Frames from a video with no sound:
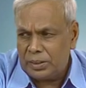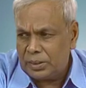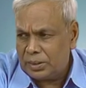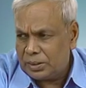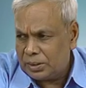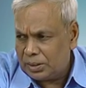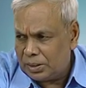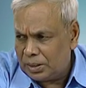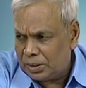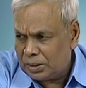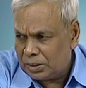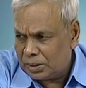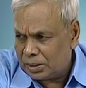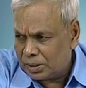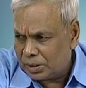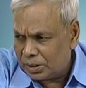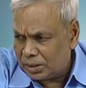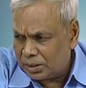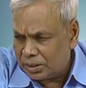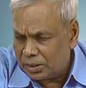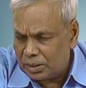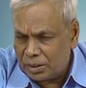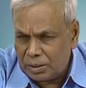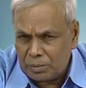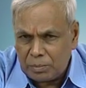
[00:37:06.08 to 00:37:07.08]
us
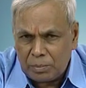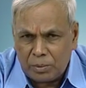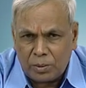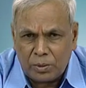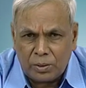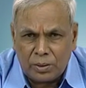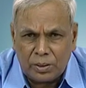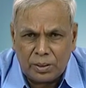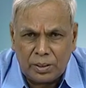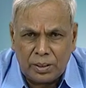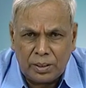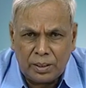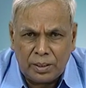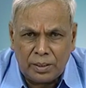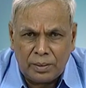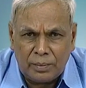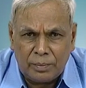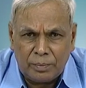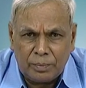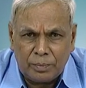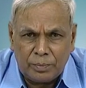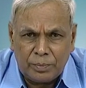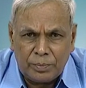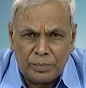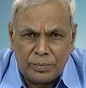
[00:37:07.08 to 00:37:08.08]
discuss about the
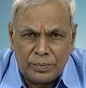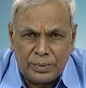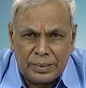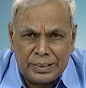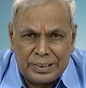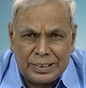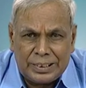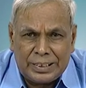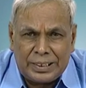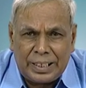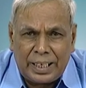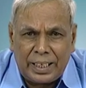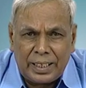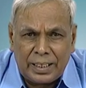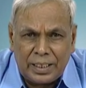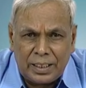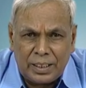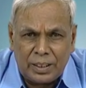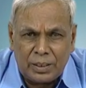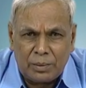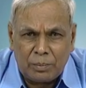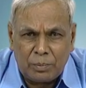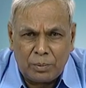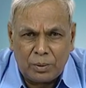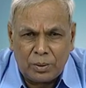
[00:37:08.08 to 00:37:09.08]

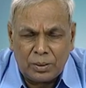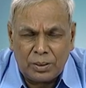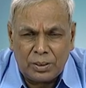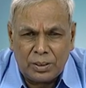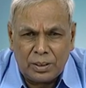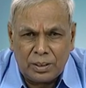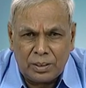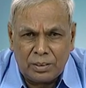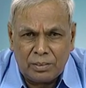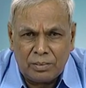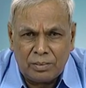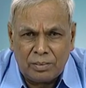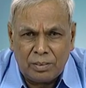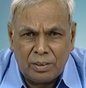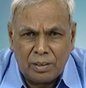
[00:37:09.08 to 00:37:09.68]
Cyclar process